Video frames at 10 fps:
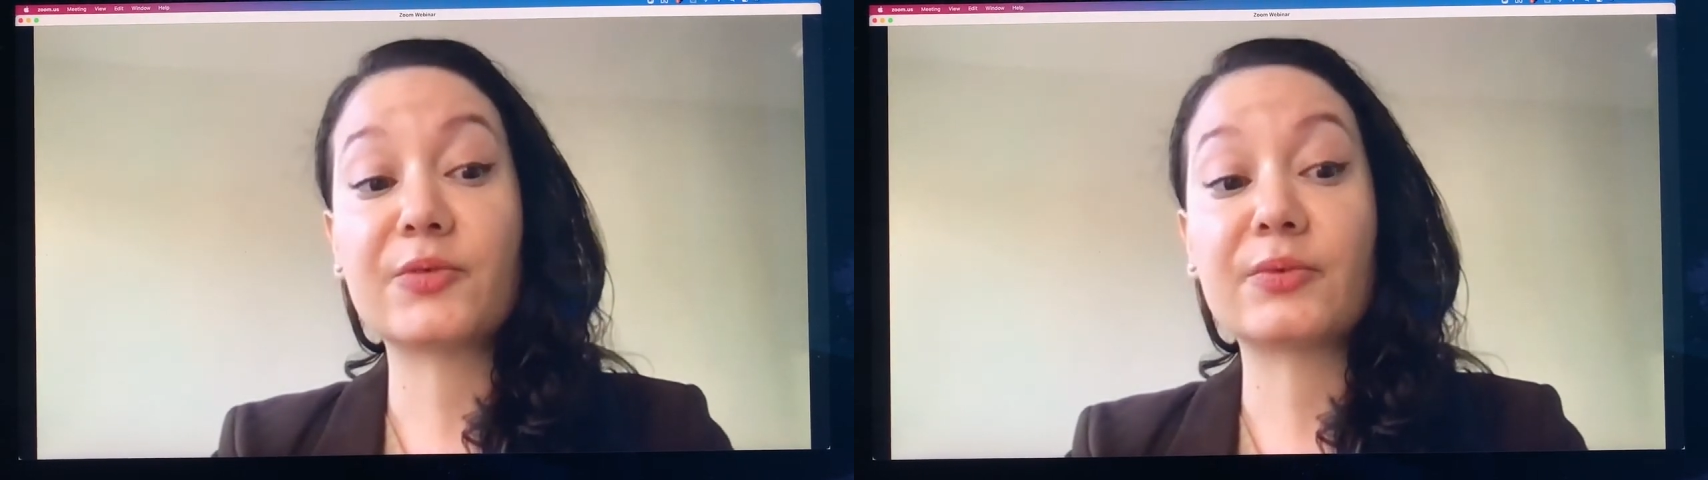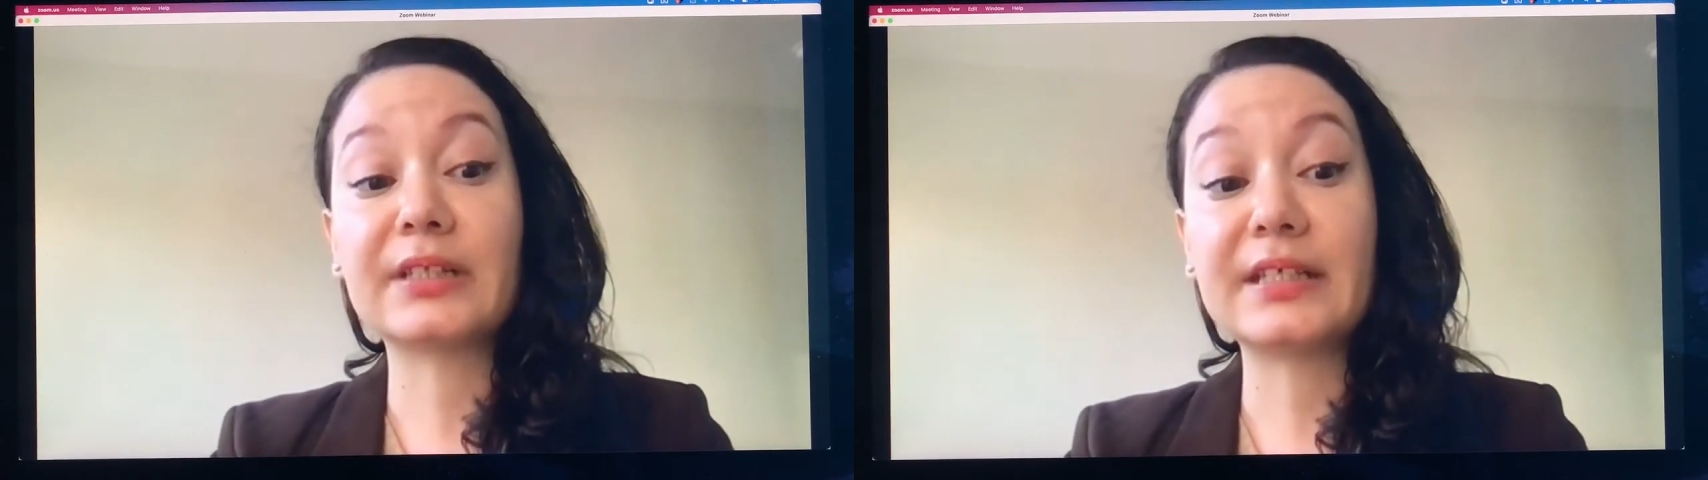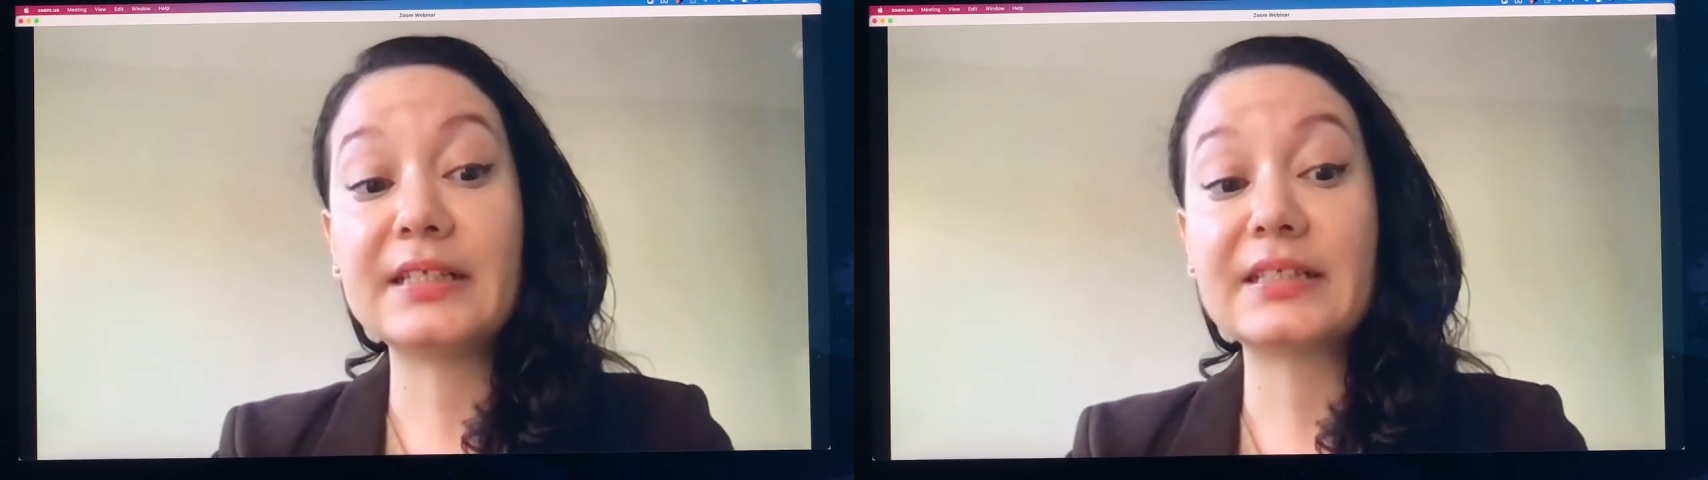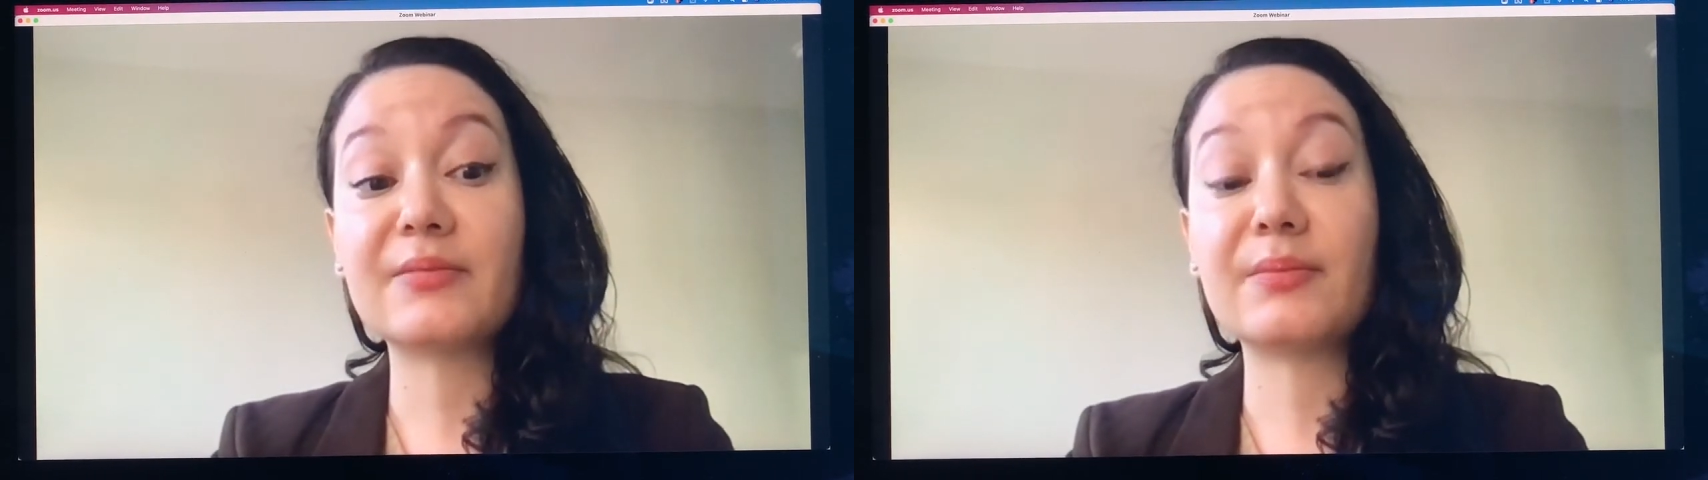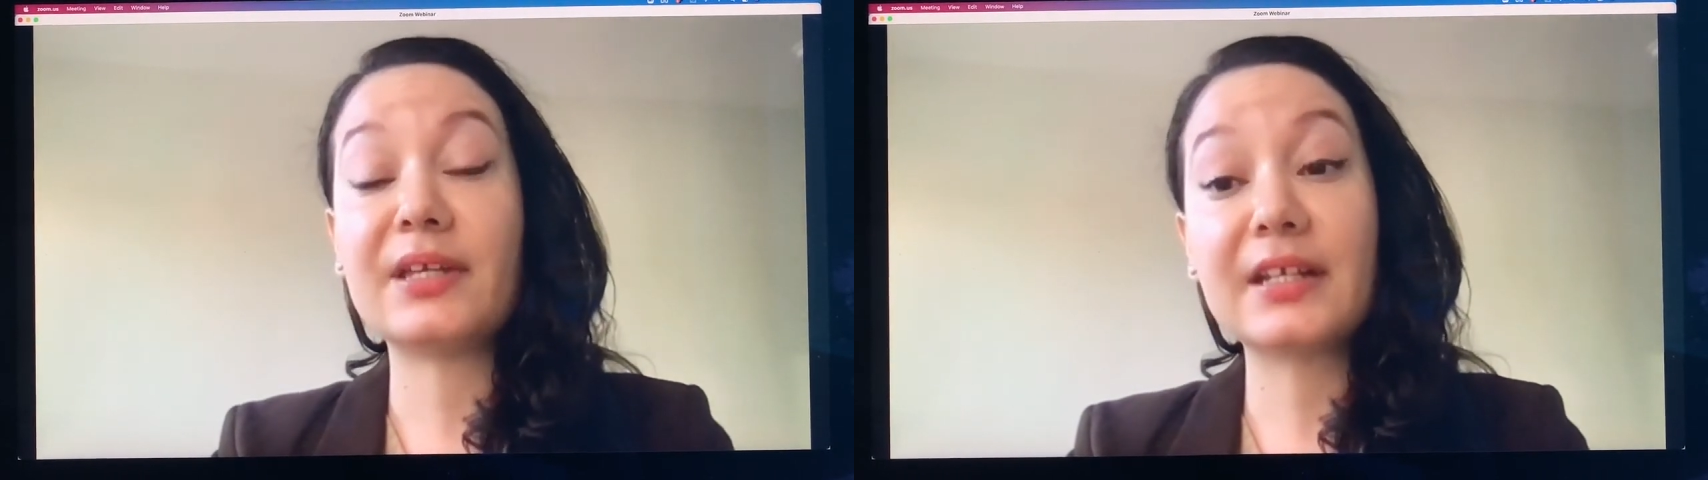released
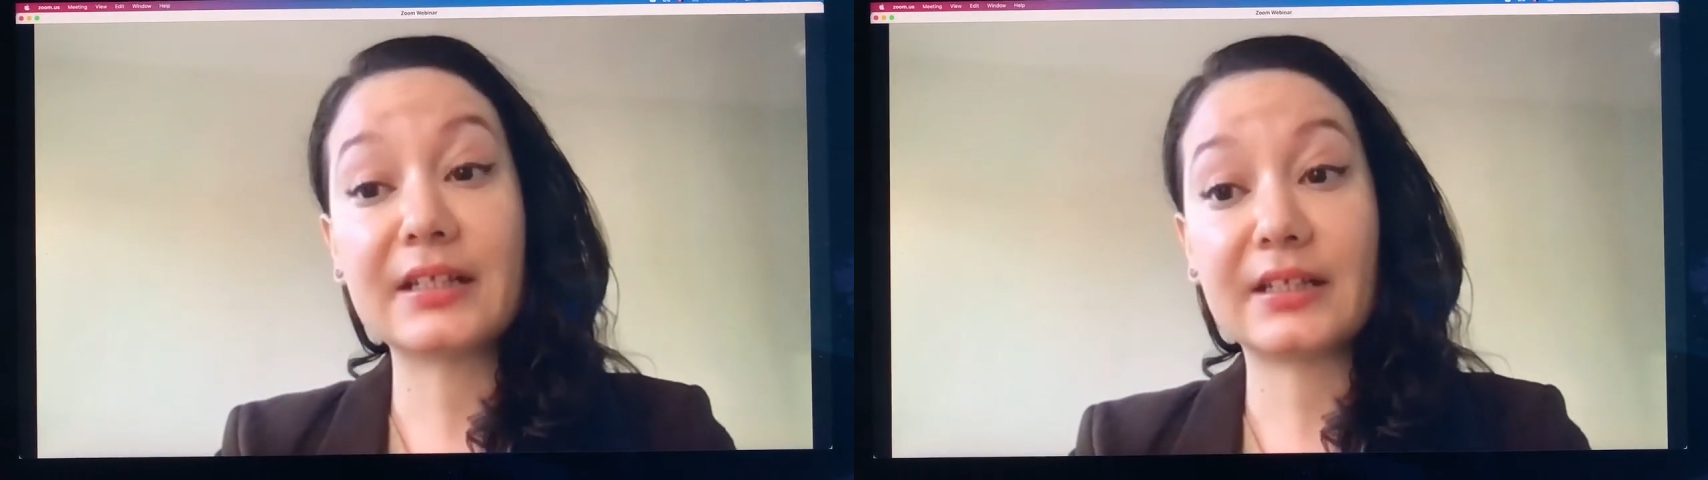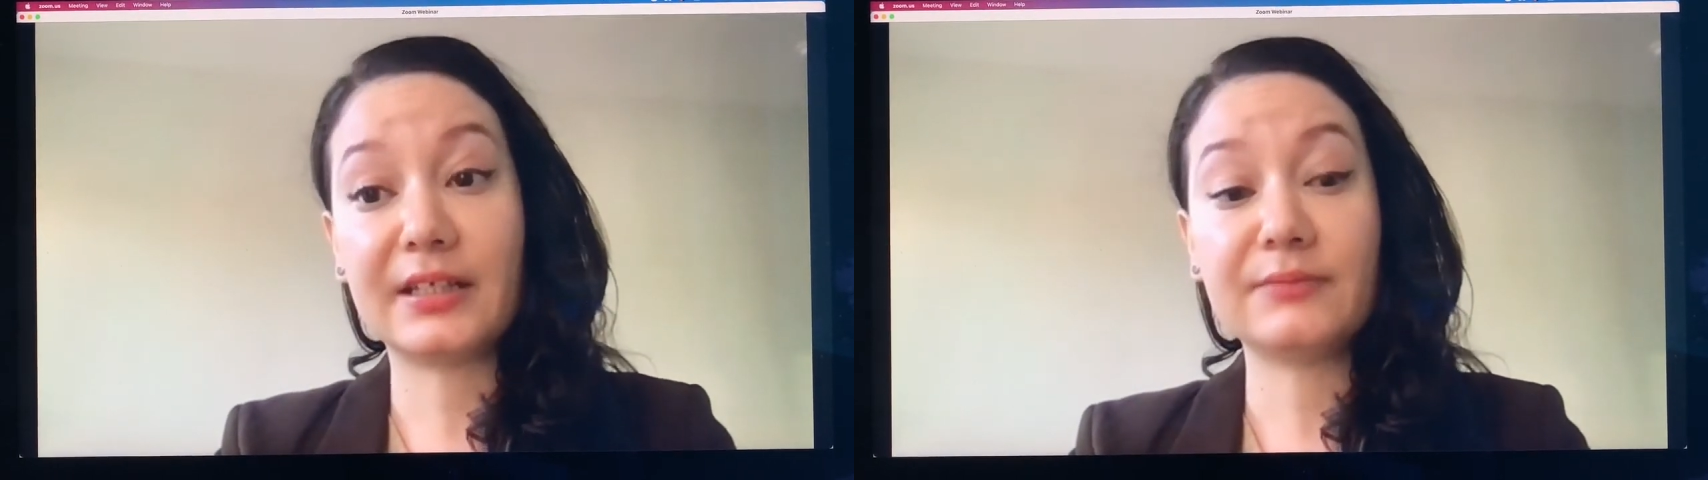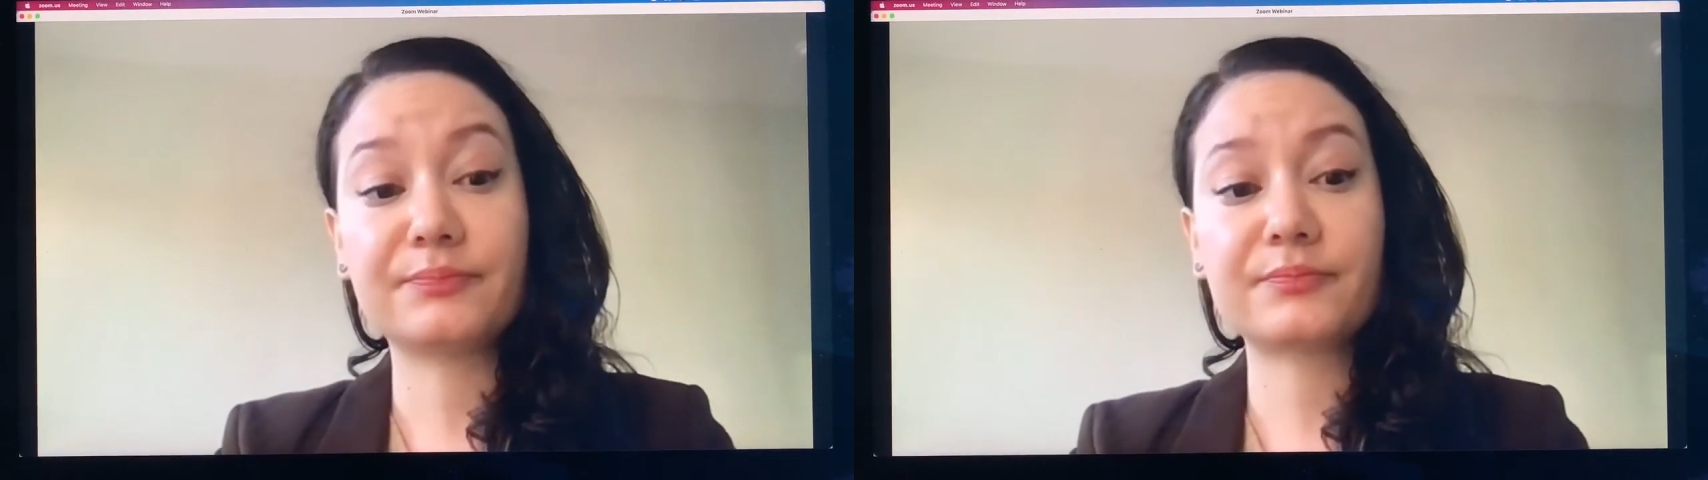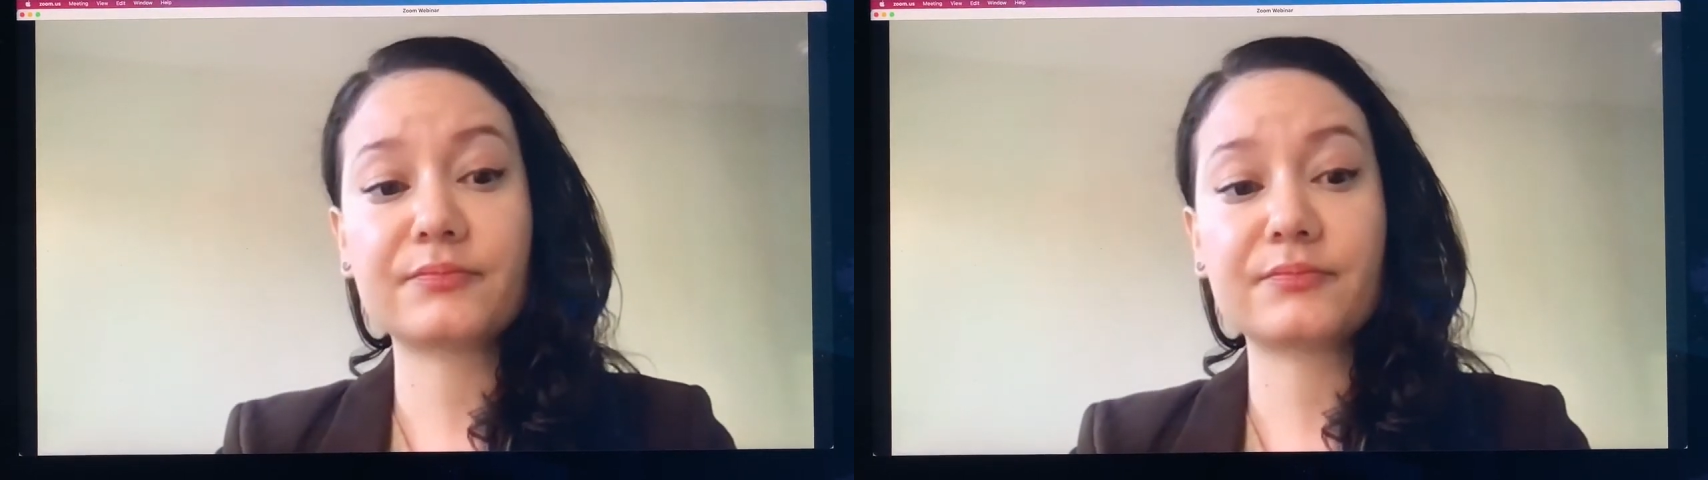immediately,